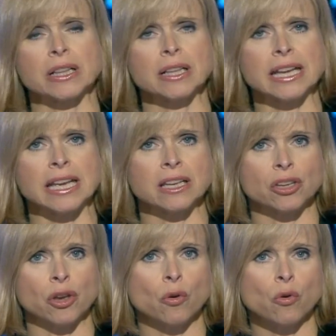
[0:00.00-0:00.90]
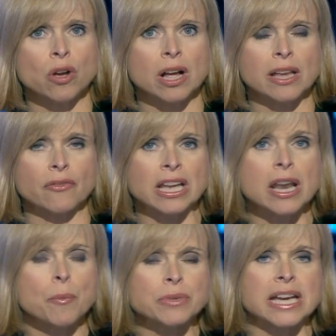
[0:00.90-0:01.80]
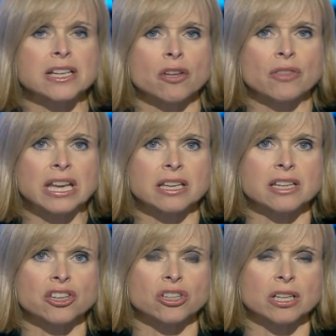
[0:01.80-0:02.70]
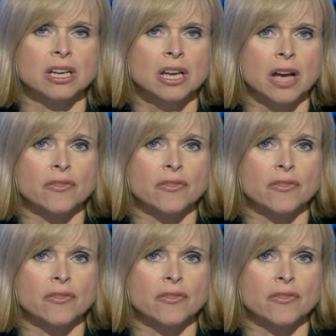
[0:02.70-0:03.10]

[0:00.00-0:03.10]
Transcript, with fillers: hospital in New York are giving an update on the condition